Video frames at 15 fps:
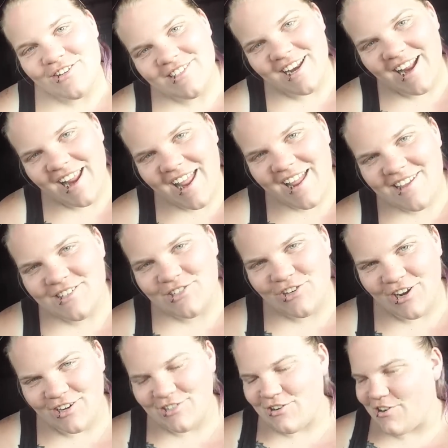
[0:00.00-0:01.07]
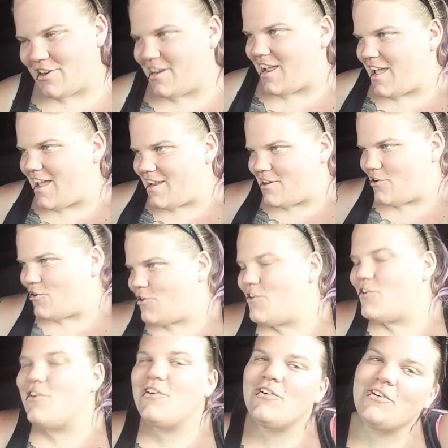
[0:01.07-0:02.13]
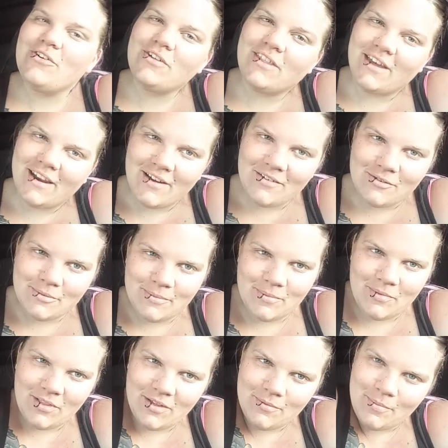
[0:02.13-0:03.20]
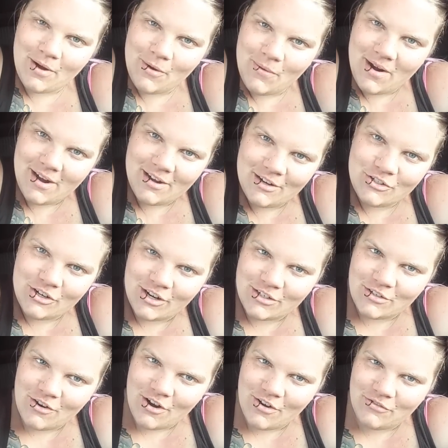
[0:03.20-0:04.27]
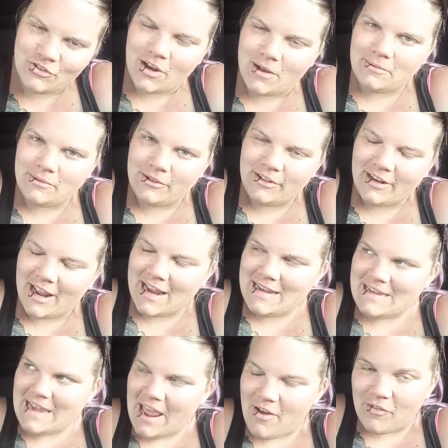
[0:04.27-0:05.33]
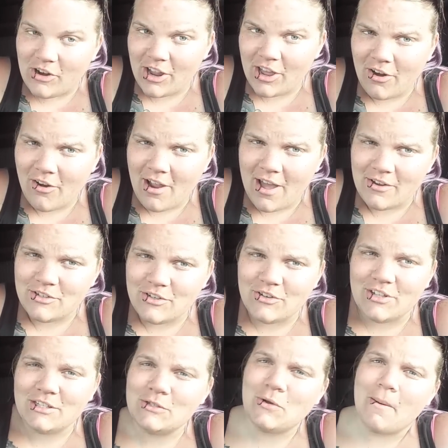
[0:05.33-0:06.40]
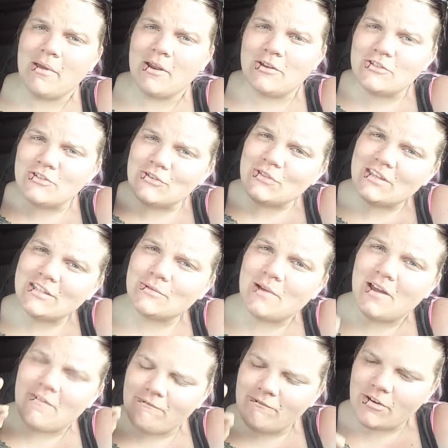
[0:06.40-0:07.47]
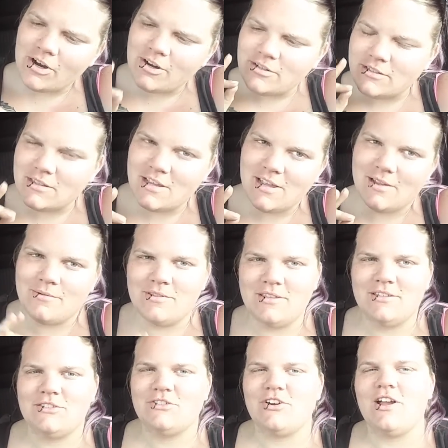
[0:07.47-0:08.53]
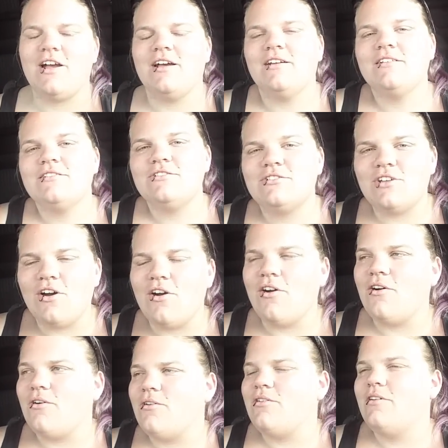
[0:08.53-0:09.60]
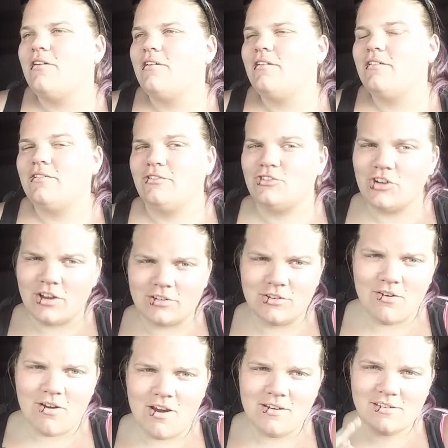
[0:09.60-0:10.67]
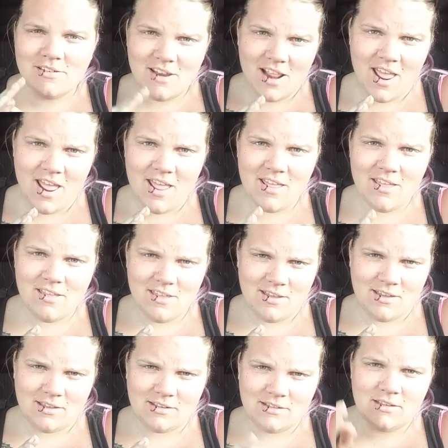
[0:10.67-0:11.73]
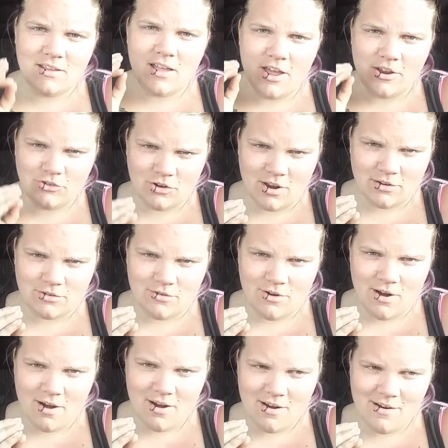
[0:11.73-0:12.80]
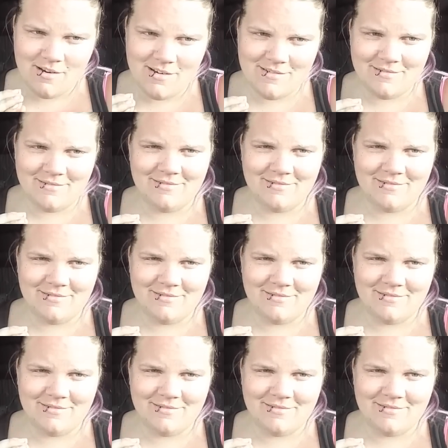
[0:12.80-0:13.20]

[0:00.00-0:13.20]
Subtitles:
so today is truck tour day. I know that everybody wanted a truck tour of trouble and I never got around to it. So I'm going to do this one first thing with this truck. So, truck tour. Today is truck tour.